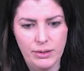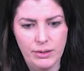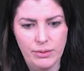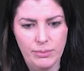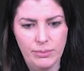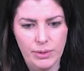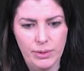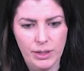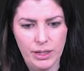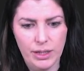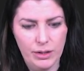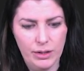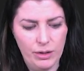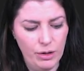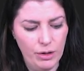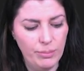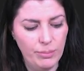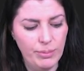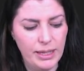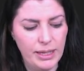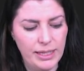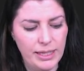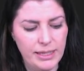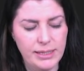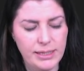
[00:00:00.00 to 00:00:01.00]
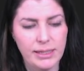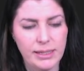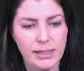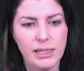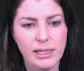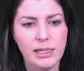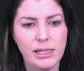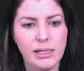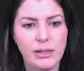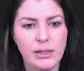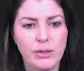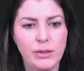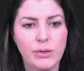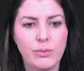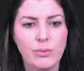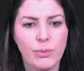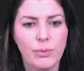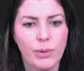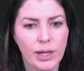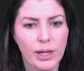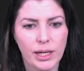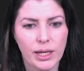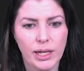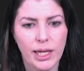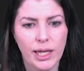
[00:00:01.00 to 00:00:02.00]
we're going to copy this line. We're
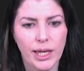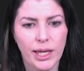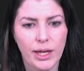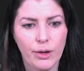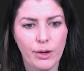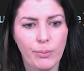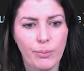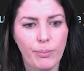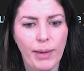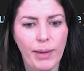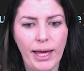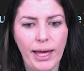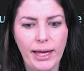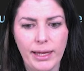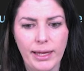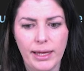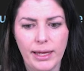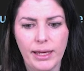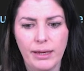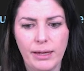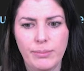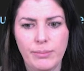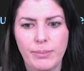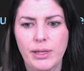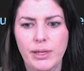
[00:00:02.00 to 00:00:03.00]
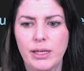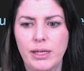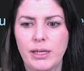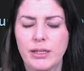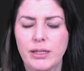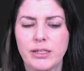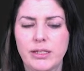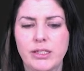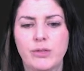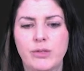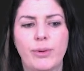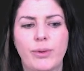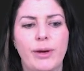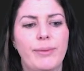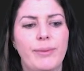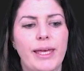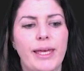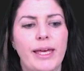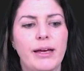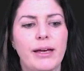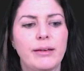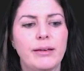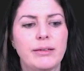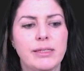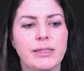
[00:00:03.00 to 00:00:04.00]
going to go back up to where we
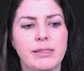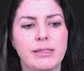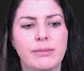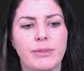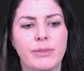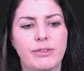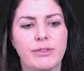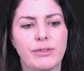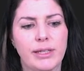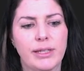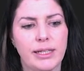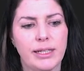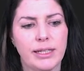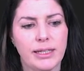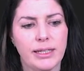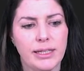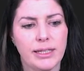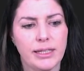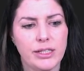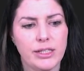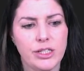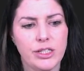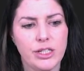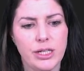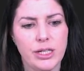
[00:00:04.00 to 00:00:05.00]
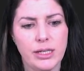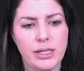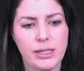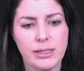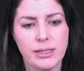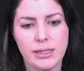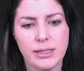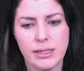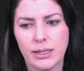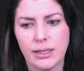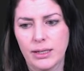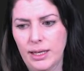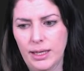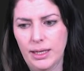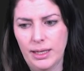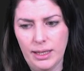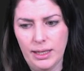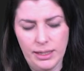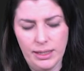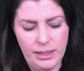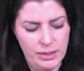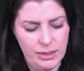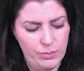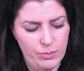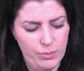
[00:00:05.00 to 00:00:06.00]
ask them if they like cheese,
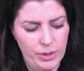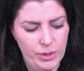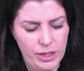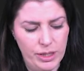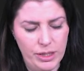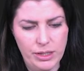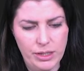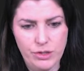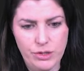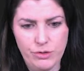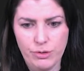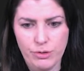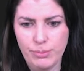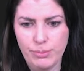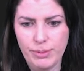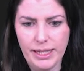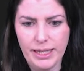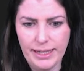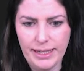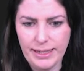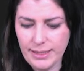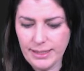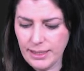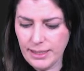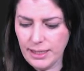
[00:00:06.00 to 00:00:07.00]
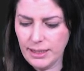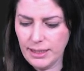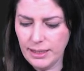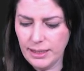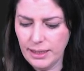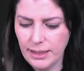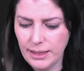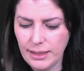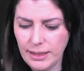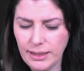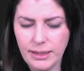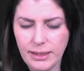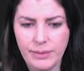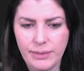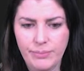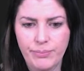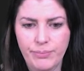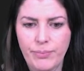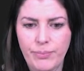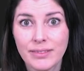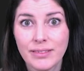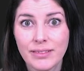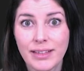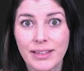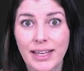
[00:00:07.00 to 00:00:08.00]
and we're going to replace that line.
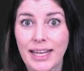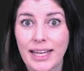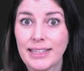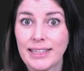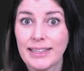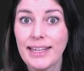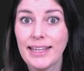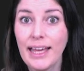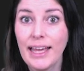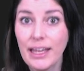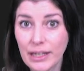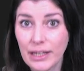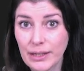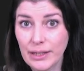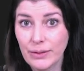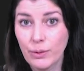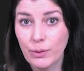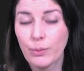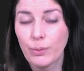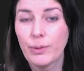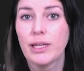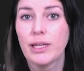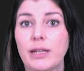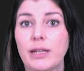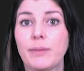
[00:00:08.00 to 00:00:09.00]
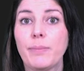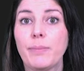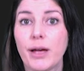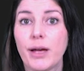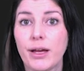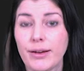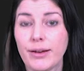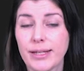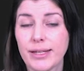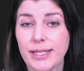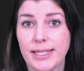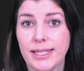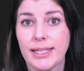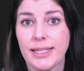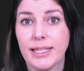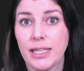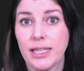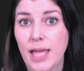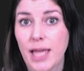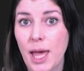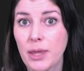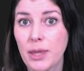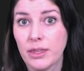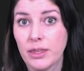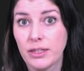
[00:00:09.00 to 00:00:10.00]
And now we're to pass in
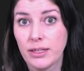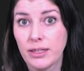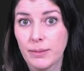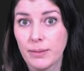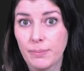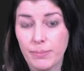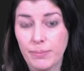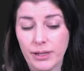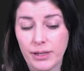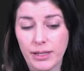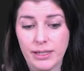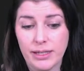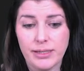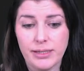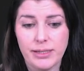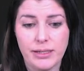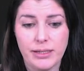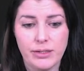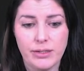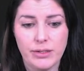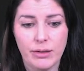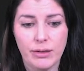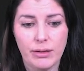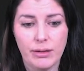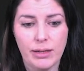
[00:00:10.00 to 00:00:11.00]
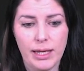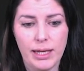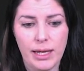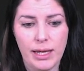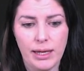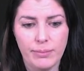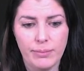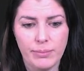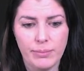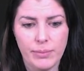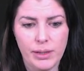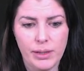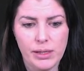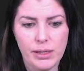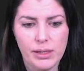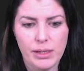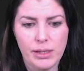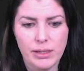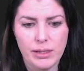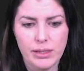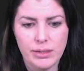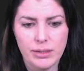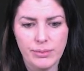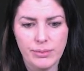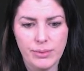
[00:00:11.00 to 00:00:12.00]
the person.name.
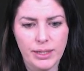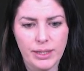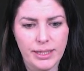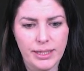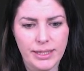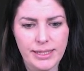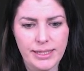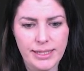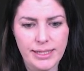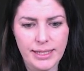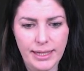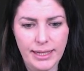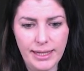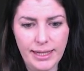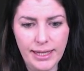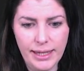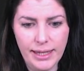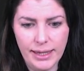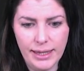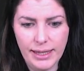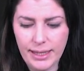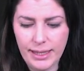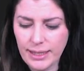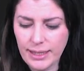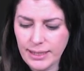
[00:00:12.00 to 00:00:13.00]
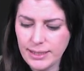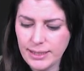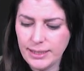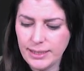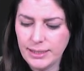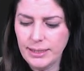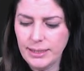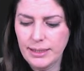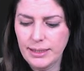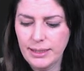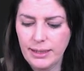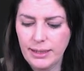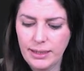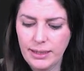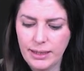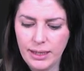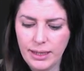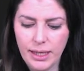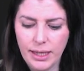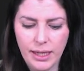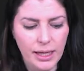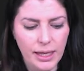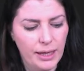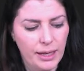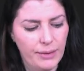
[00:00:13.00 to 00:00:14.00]
So we can delete this
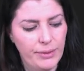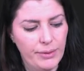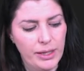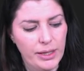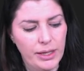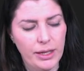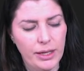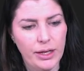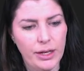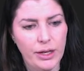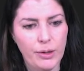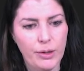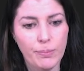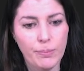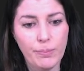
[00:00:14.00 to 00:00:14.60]
and we can go